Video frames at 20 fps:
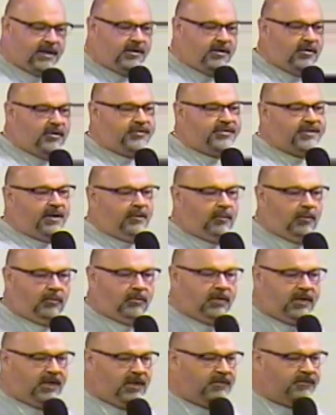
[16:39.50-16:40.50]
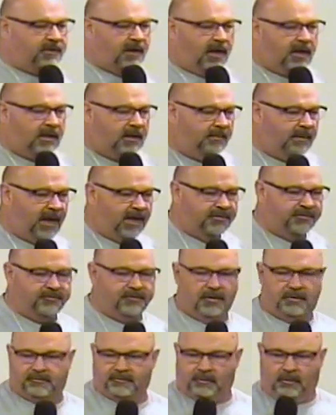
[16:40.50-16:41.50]
you'll say, well, what are you talking about
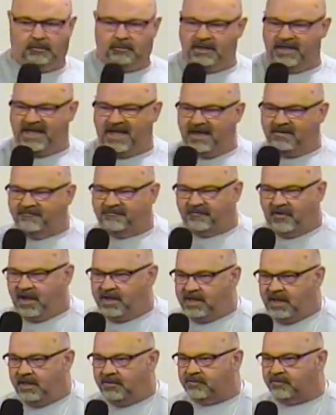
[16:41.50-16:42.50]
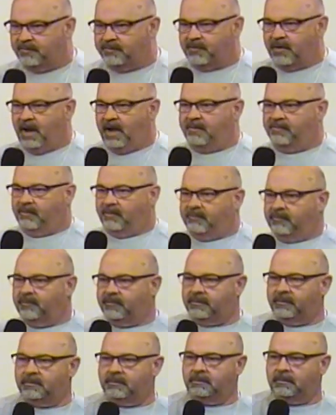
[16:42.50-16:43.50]
storms? Well, we have financial
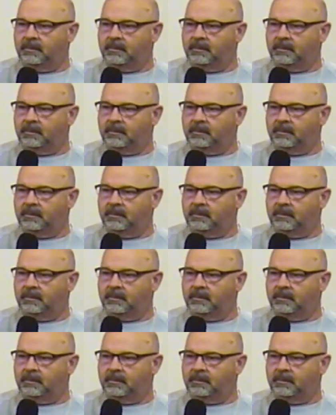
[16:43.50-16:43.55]
problems.